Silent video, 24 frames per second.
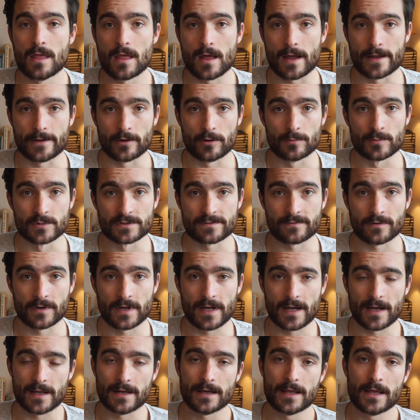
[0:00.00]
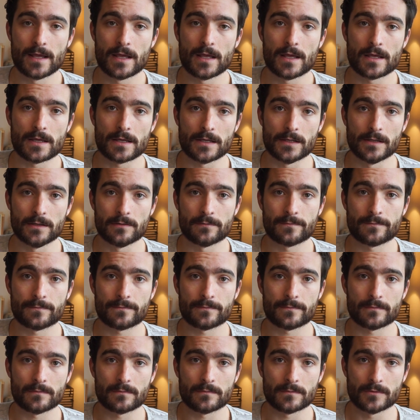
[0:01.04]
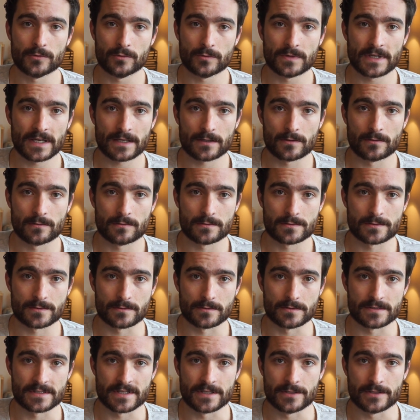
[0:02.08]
I almost forgot. If you get cold sores,